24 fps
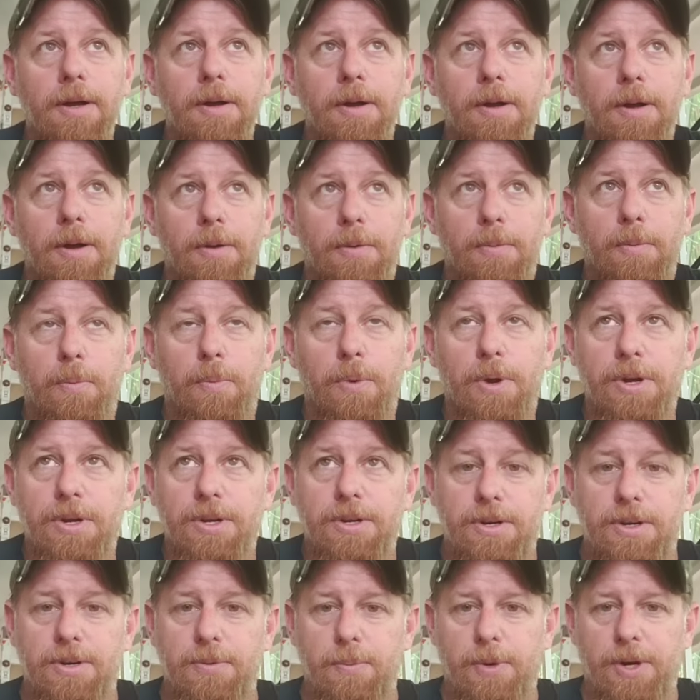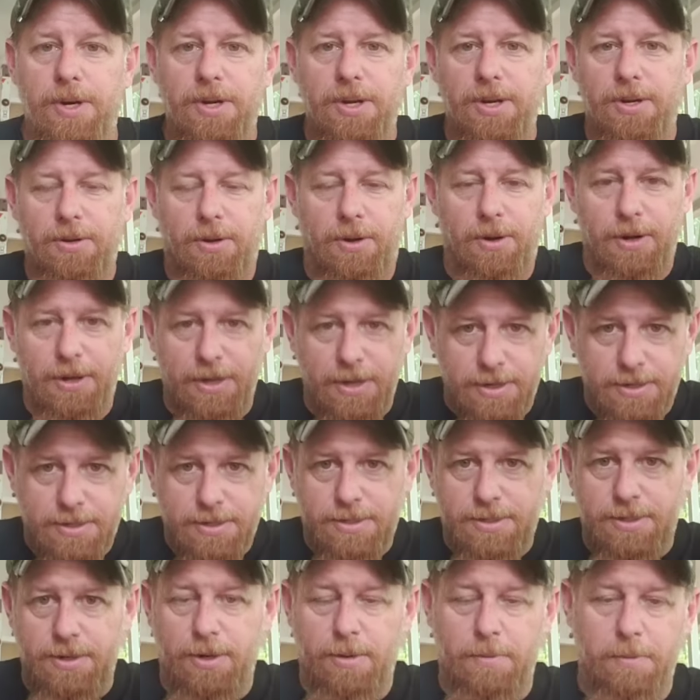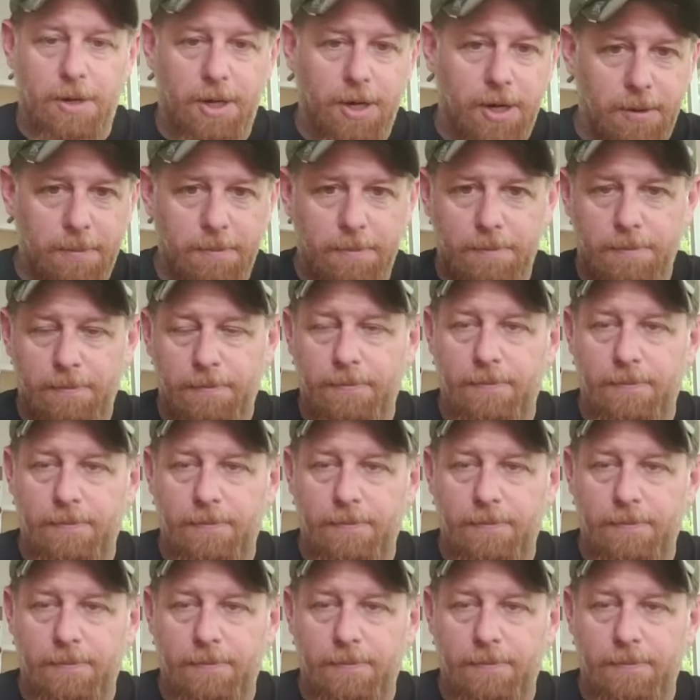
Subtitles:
I went and did targets, stood them up,